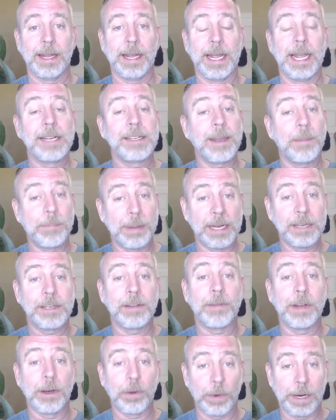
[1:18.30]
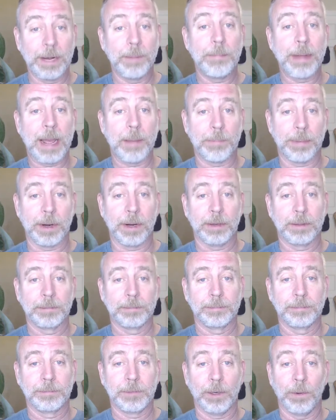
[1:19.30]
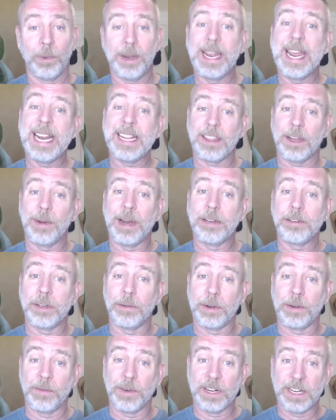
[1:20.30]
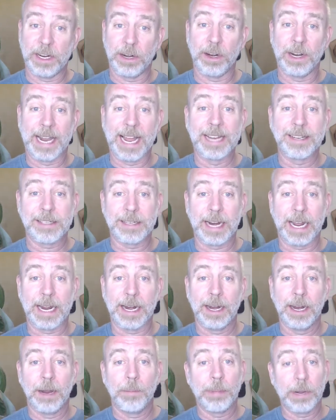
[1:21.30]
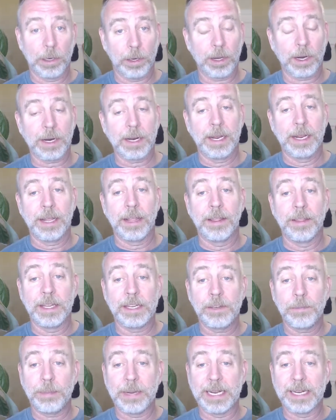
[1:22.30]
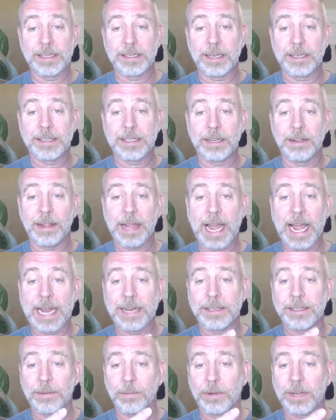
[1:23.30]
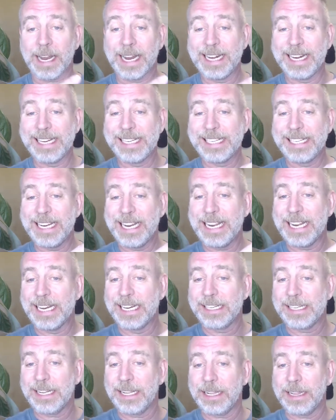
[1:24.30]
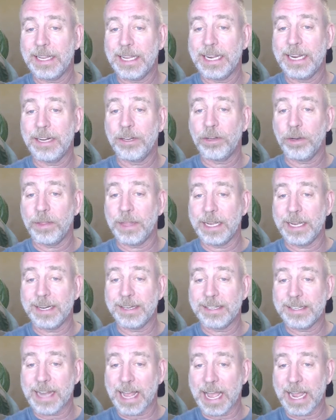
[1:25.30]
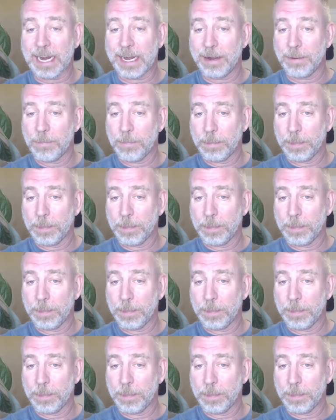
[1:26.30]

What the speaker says: It's a piece of a green pepper. We ate the rest of it for dinner last night, but look, this piece still has some tiny seeds clinging to the inside.